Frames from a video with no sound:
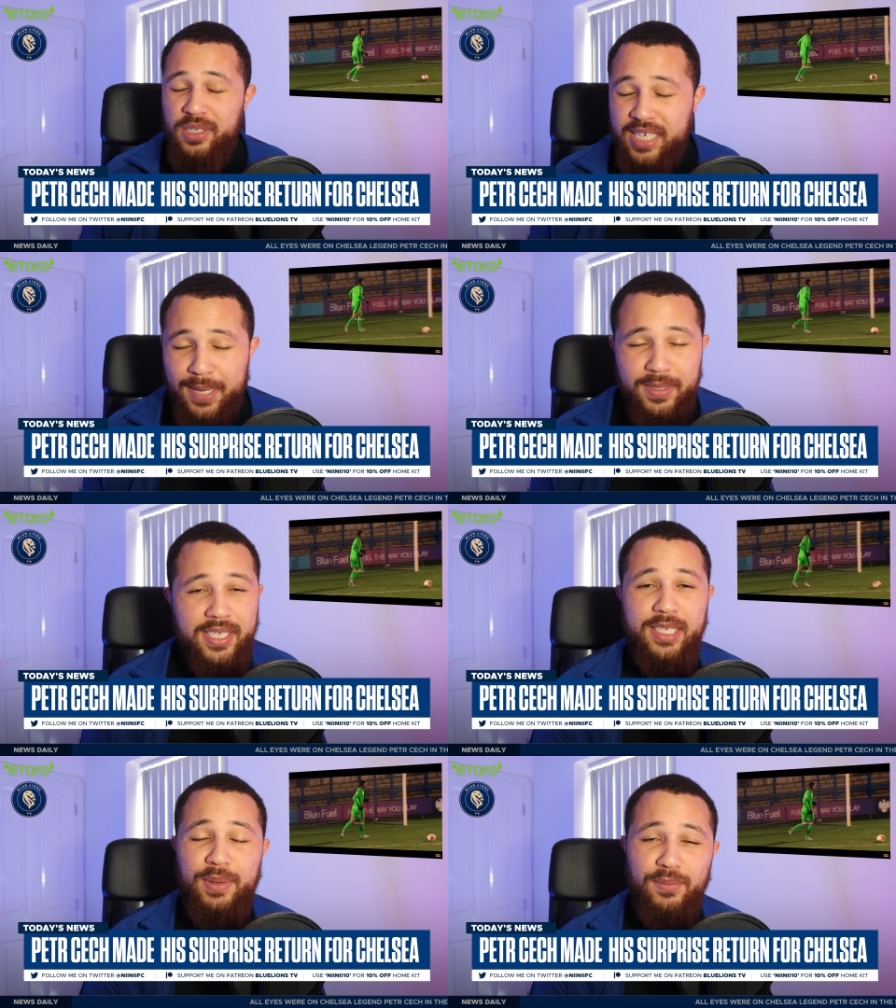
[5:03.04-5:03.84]
time
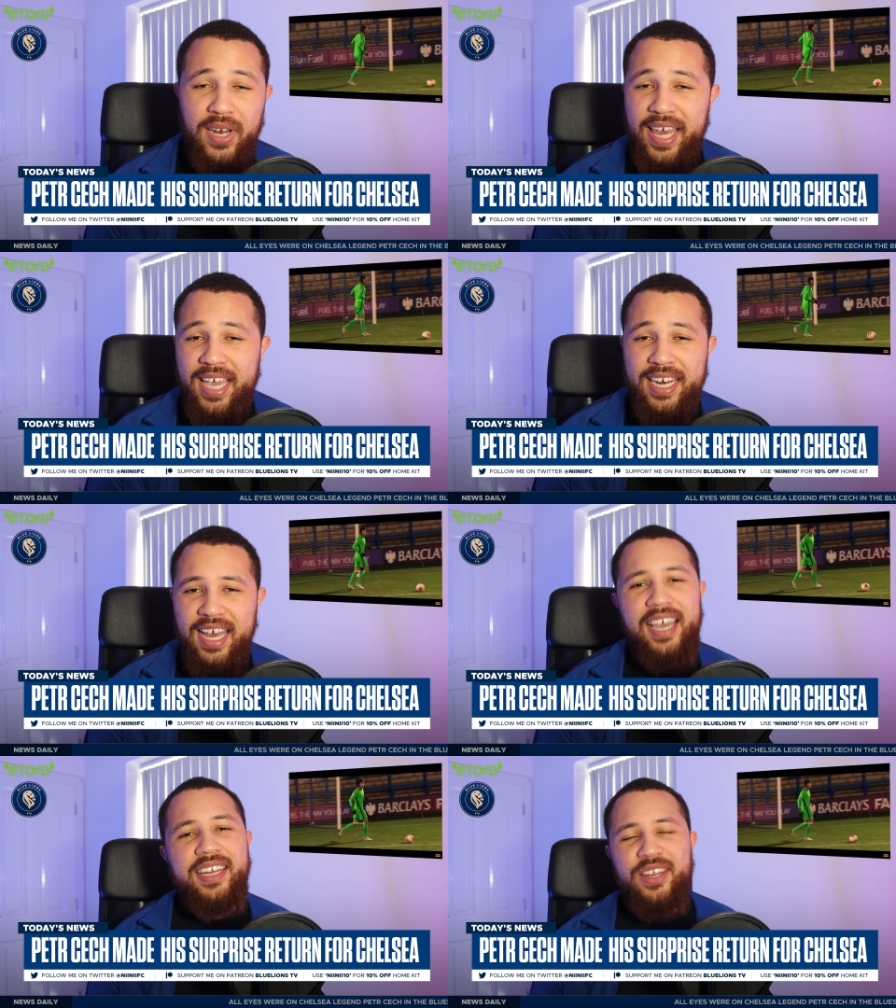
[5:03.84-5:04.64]
since he's been playing,
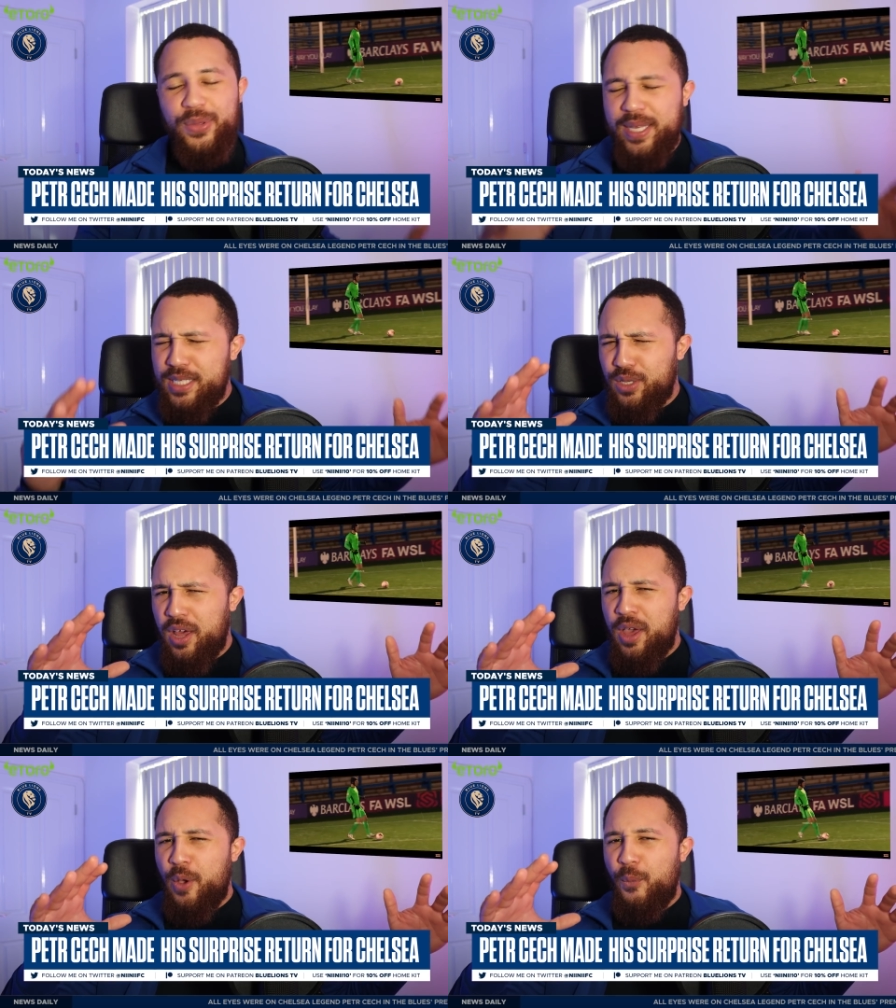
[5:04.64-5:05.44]
and you know, he needs
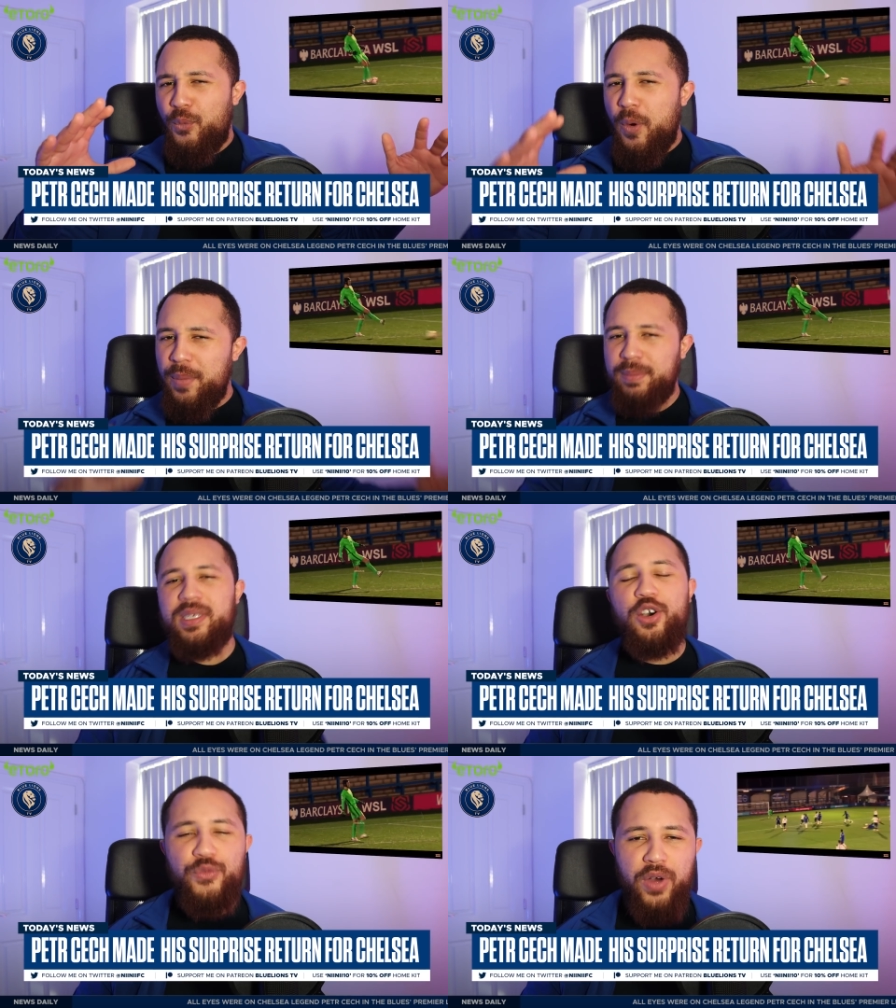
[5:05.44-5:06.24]
to warm
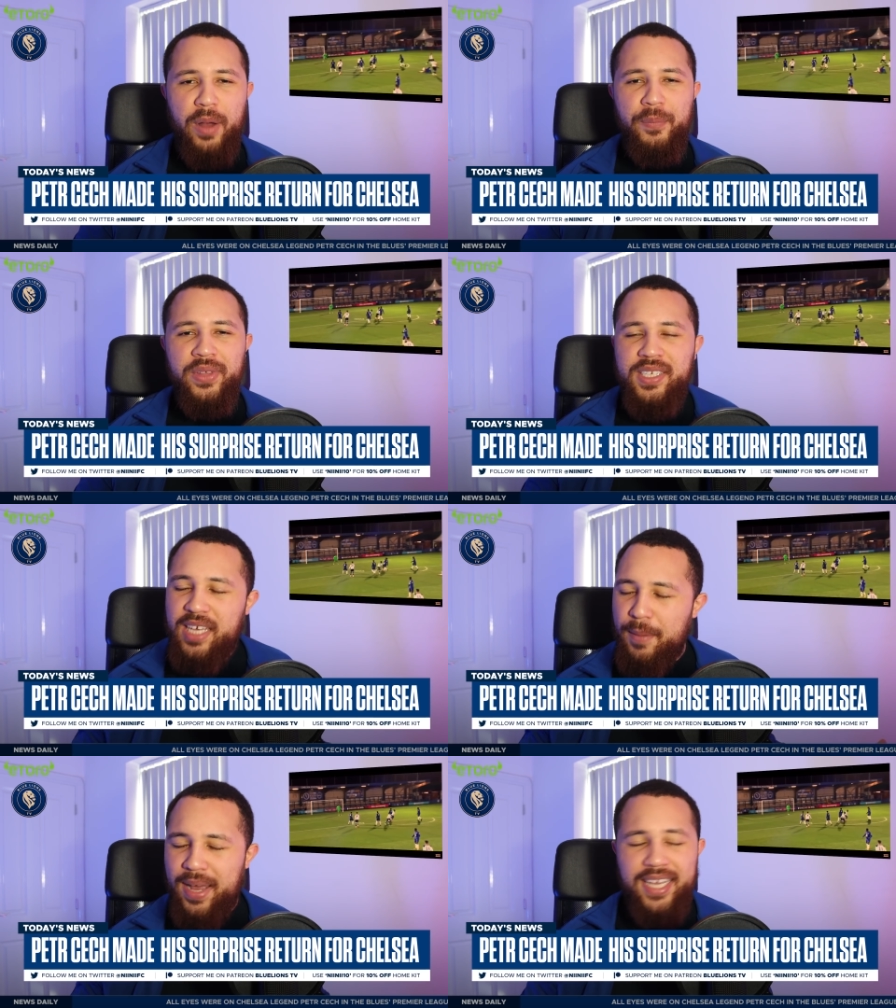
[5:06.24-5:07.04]
himself up to
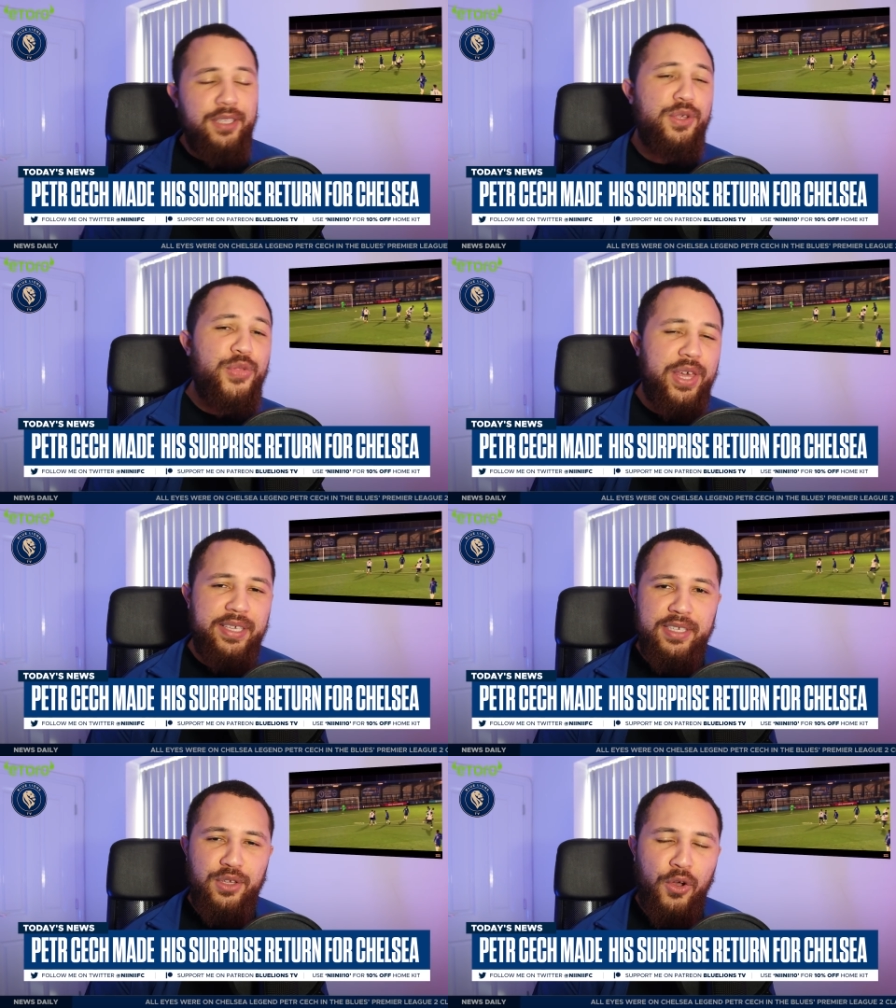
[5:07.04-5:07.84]
get back into
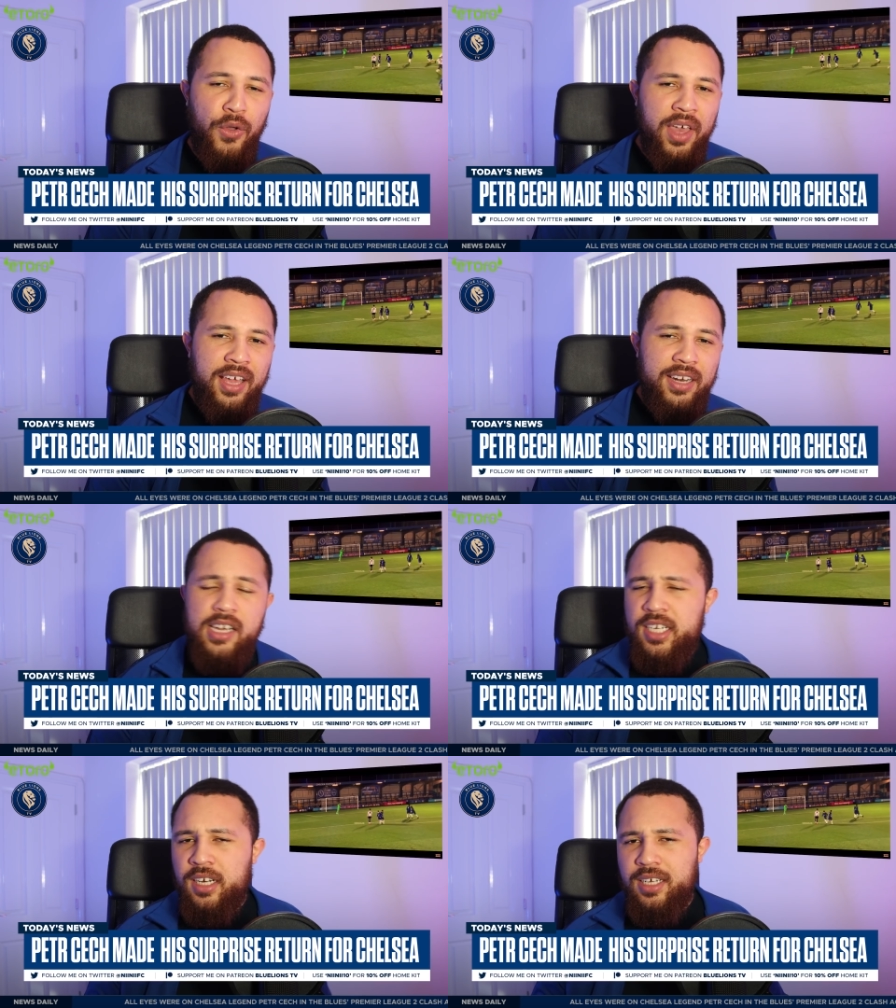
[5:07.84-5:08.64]
things. So
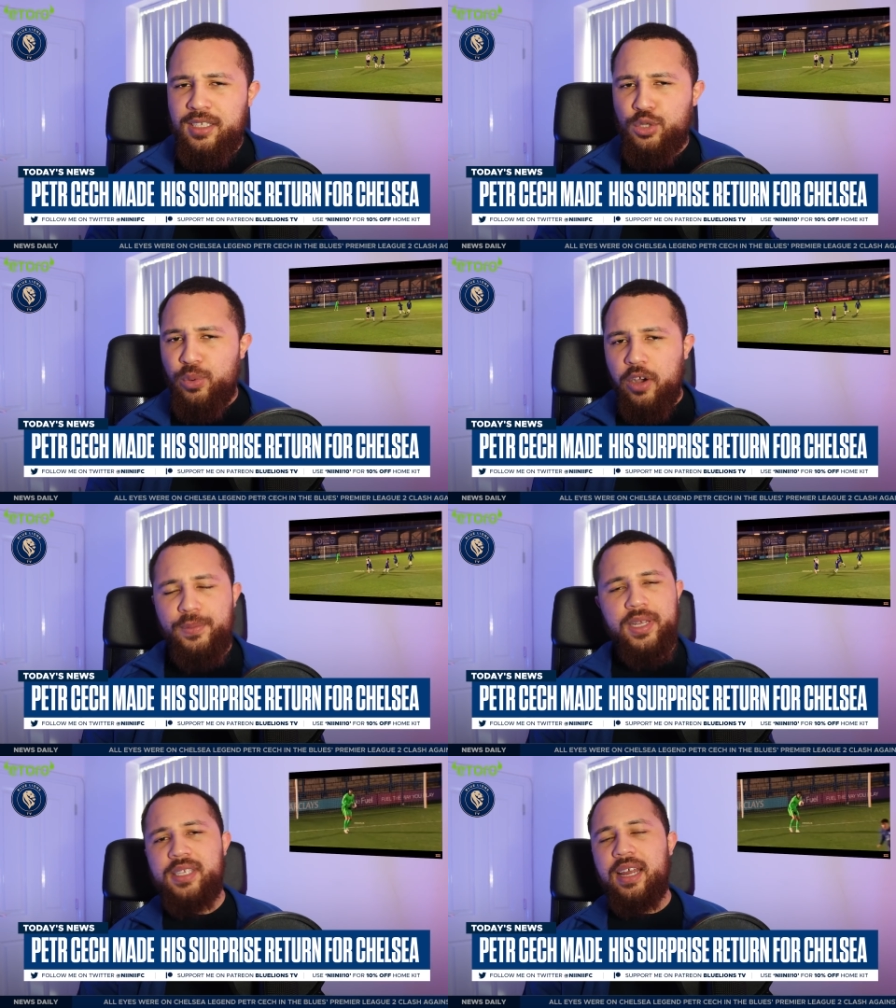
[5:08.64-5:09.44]
literally 12
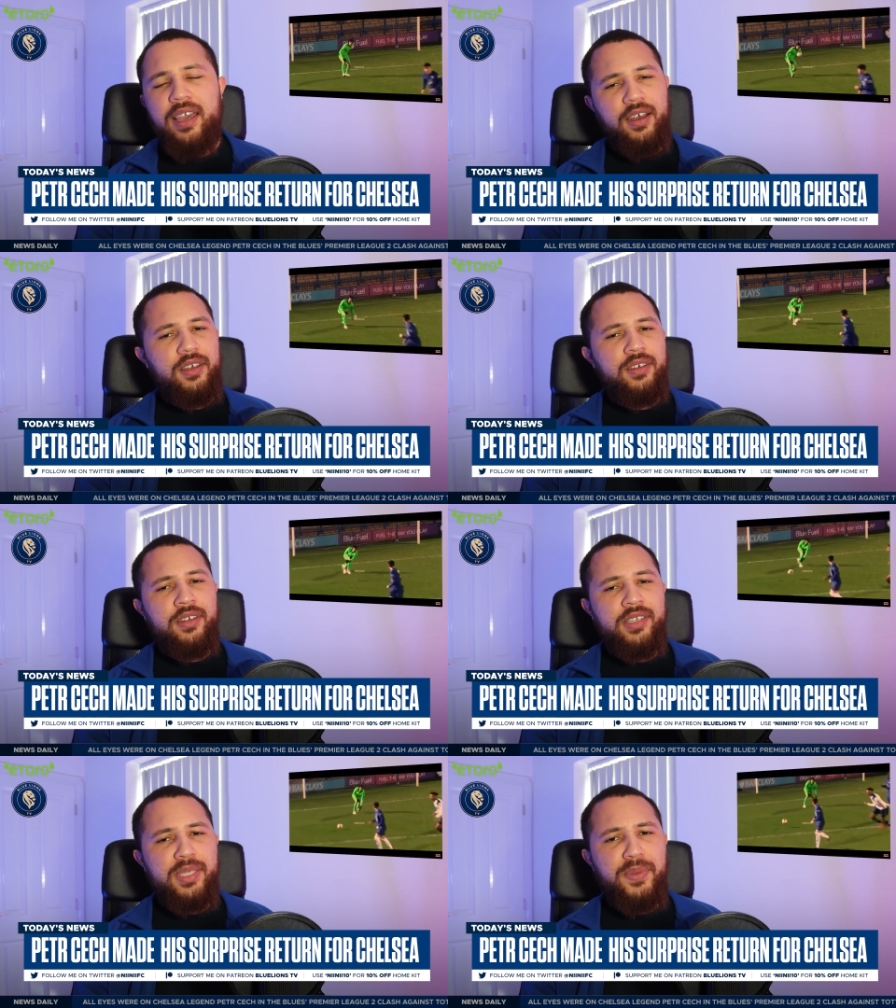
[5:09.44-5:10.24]
minutes later,
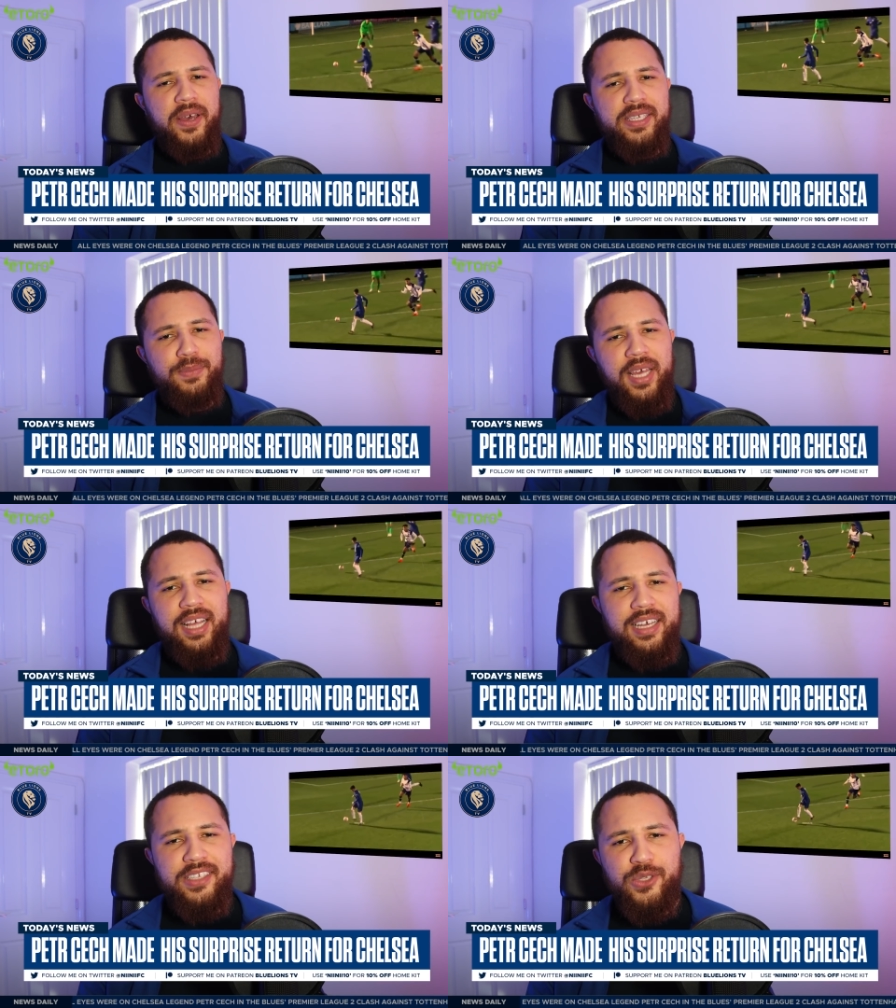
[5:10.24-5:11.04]
Spurs
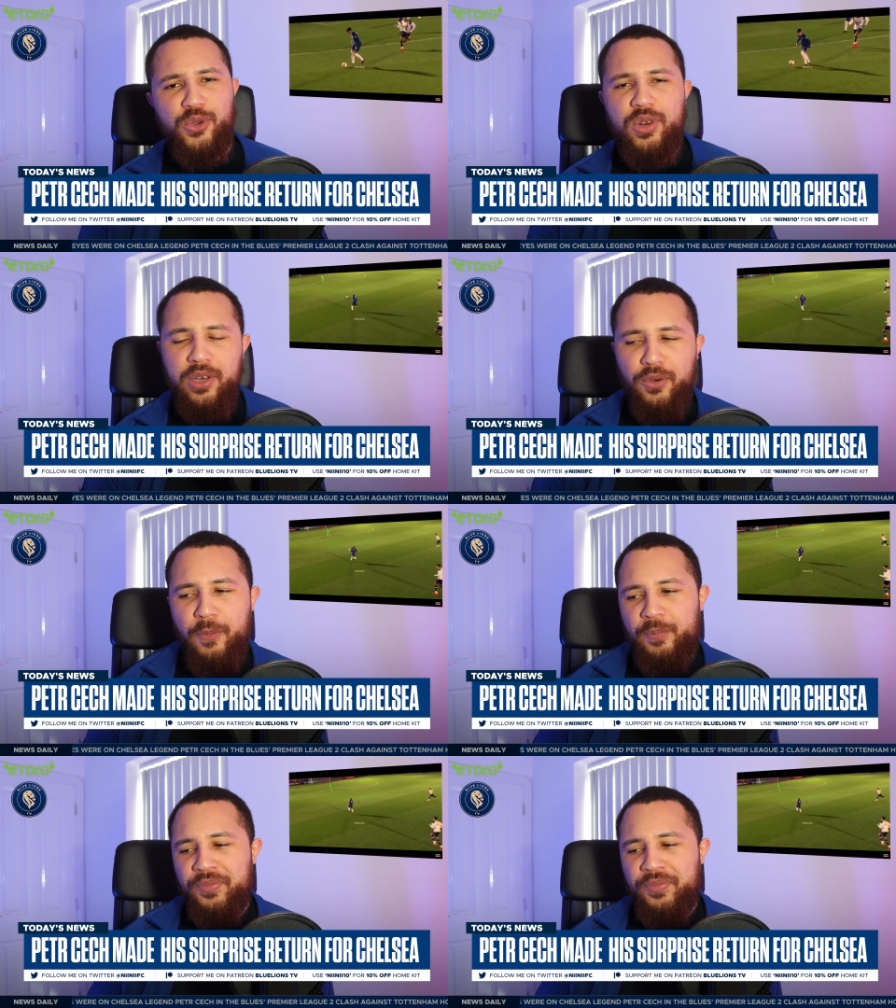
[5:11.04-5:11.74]
make it 2-0.